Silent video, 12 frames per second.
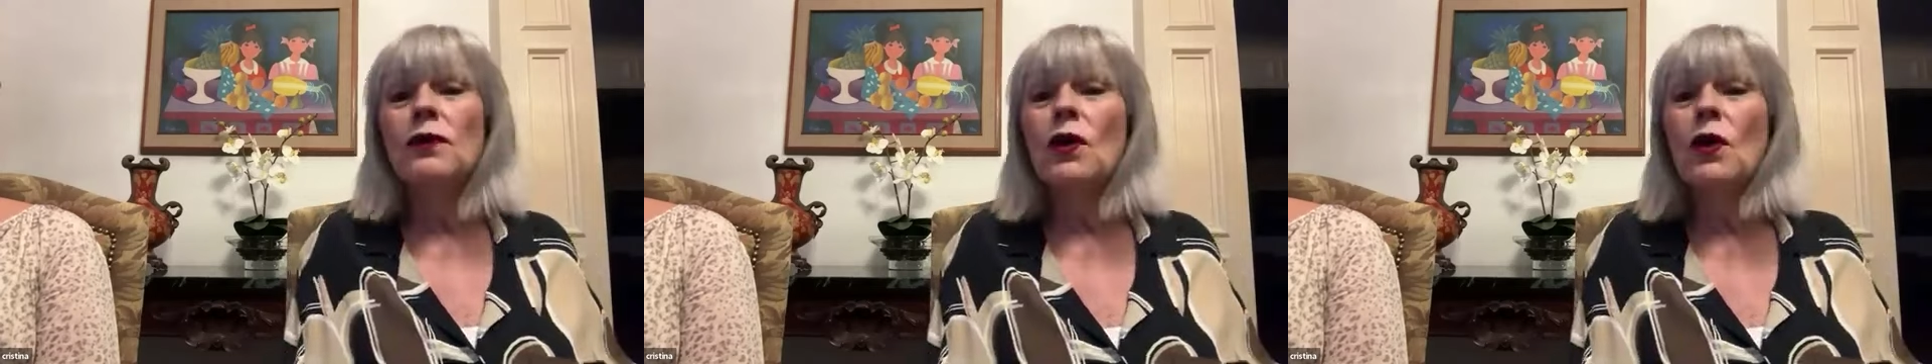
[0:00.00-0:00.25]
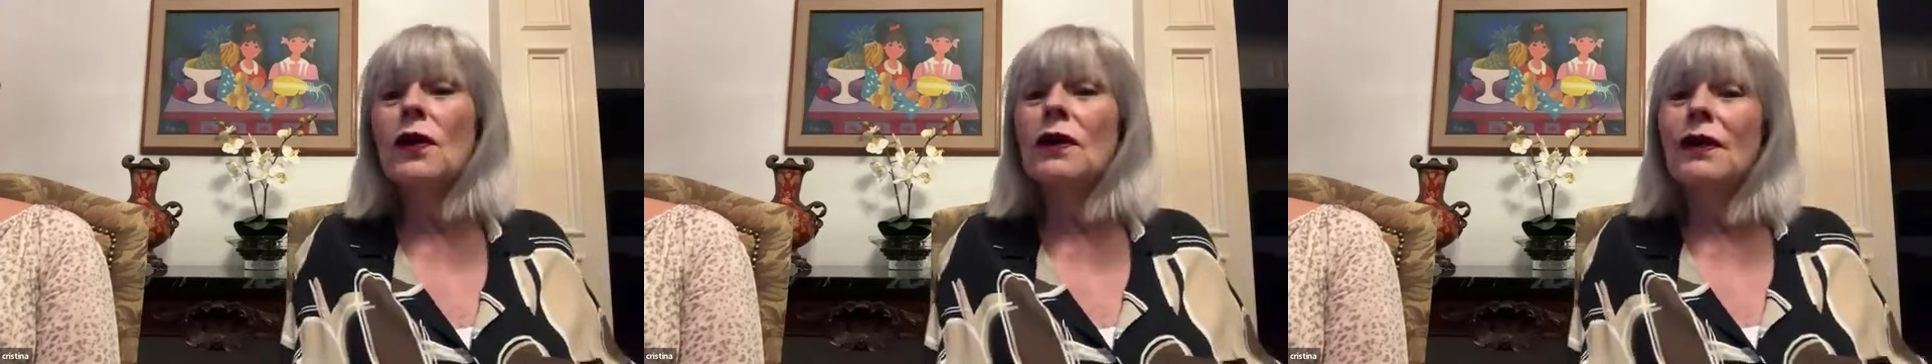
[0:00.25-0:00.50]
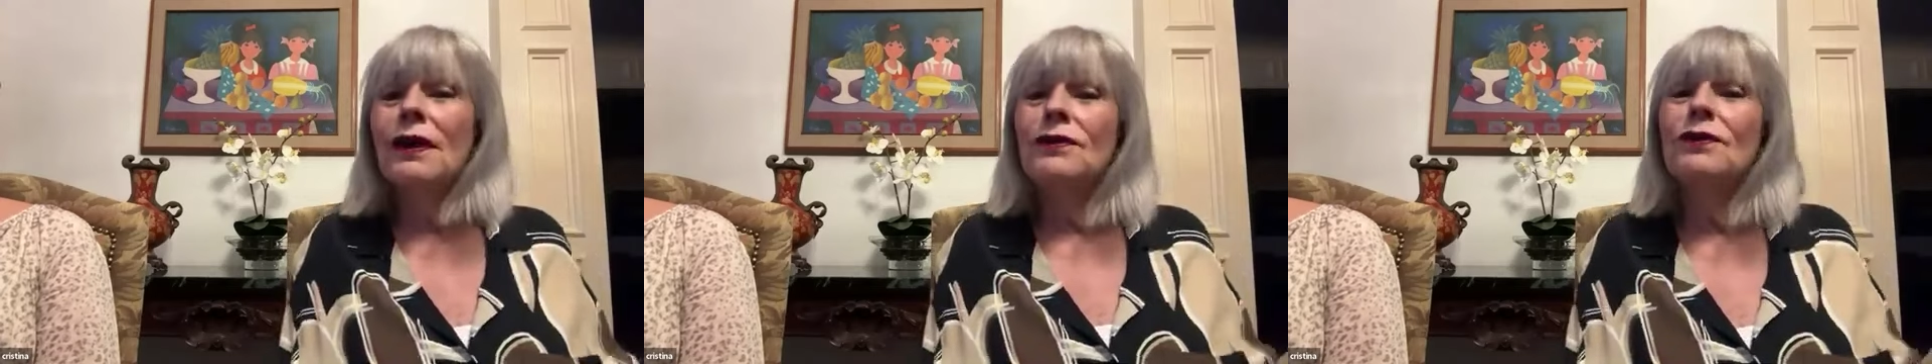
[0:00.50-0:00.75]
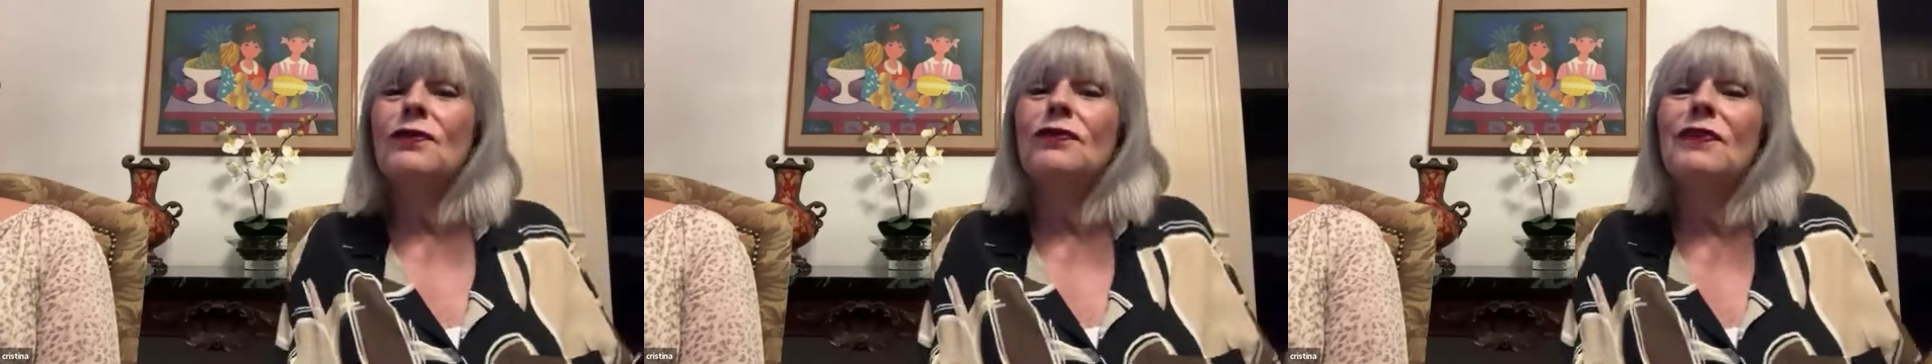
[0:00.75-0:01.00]
floor
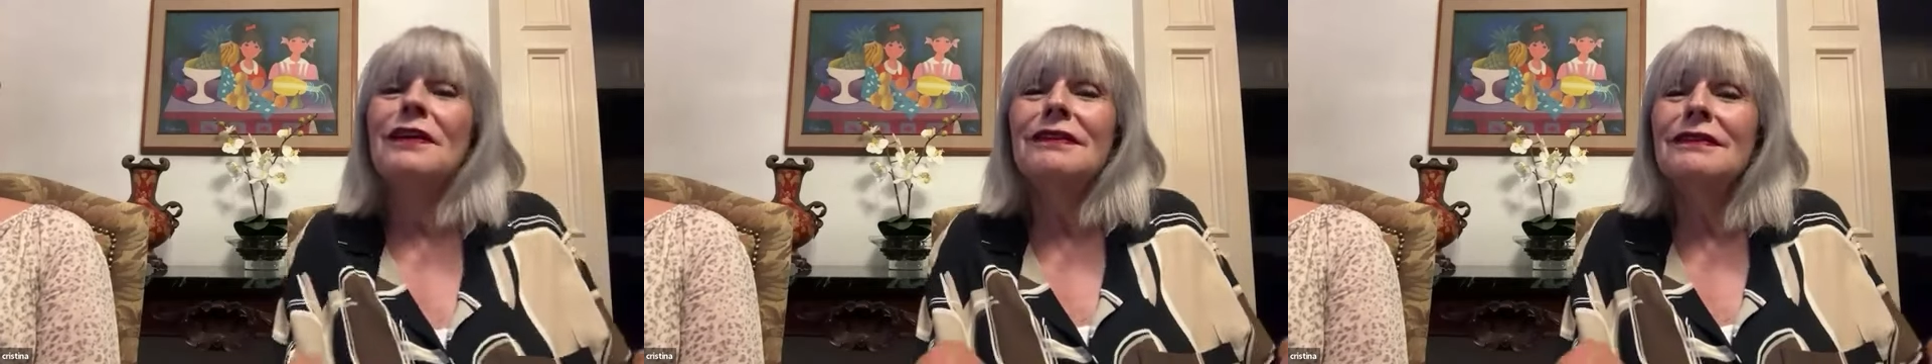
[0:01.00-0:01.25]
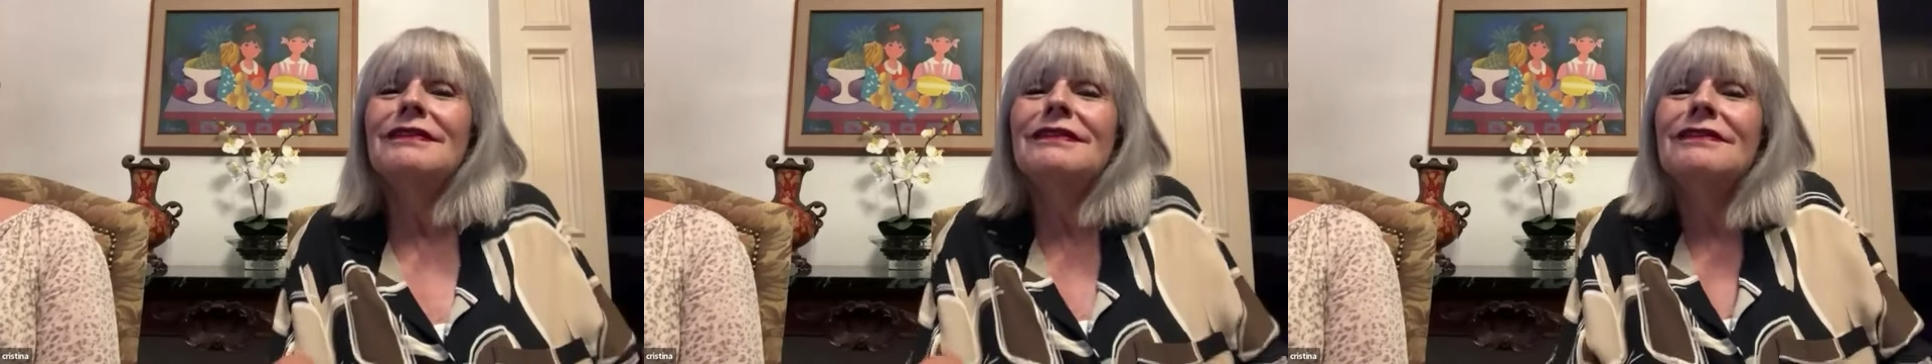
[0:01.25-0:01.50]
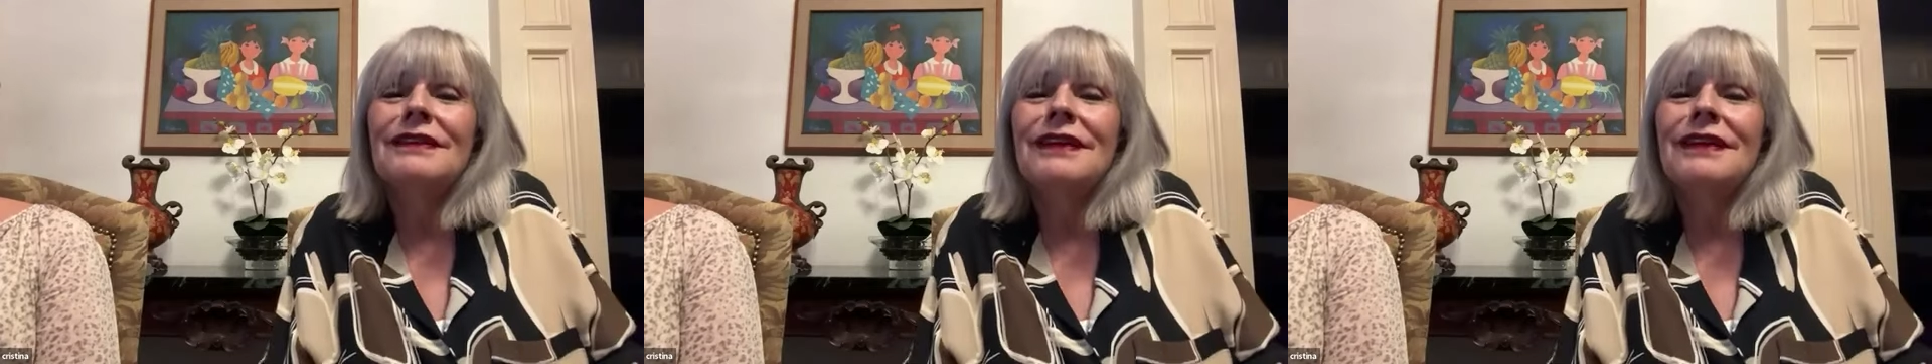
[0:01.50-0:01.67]
you feel